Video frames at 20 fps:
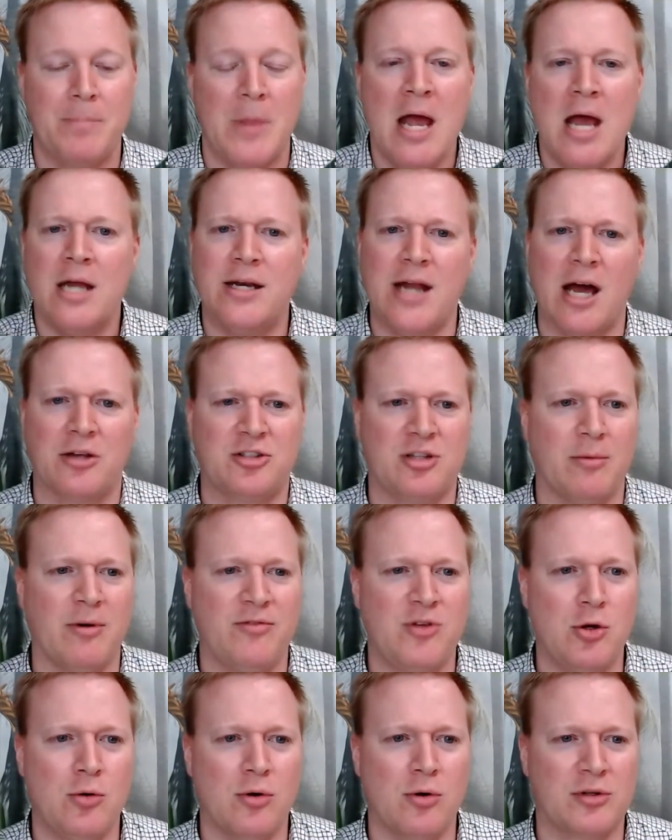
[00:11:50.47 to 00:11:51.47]
Now, some of
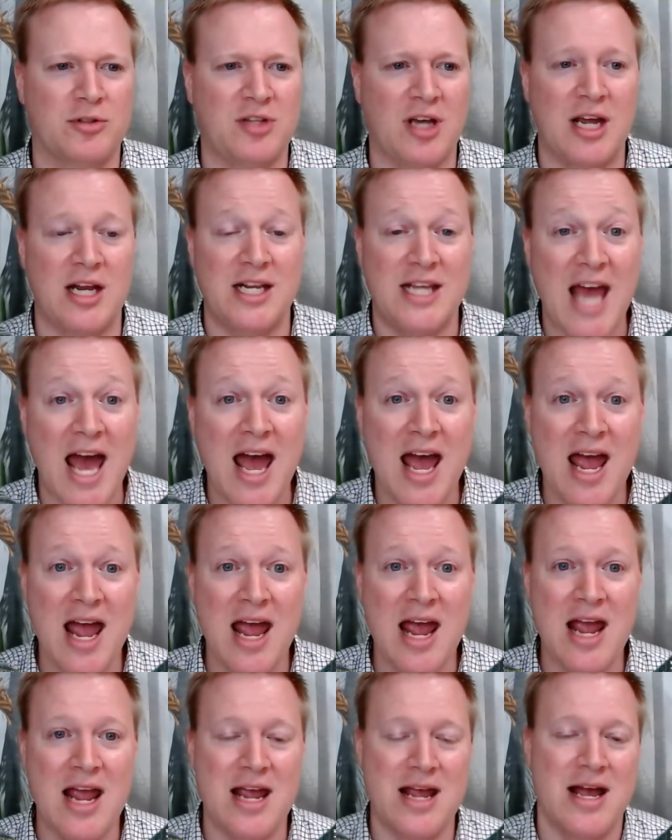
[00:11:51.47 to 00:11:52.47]
you are saying,
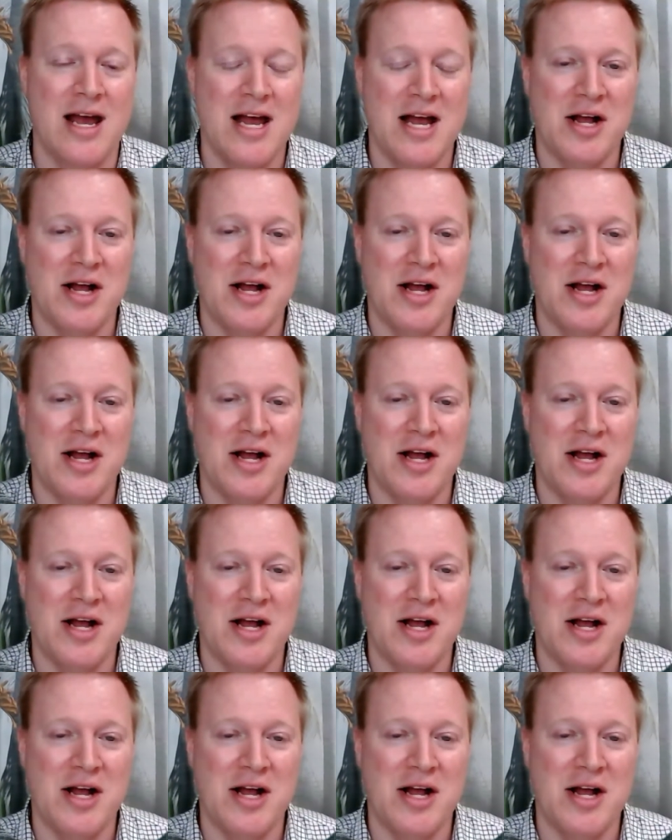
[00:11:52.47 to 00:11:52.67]
yay,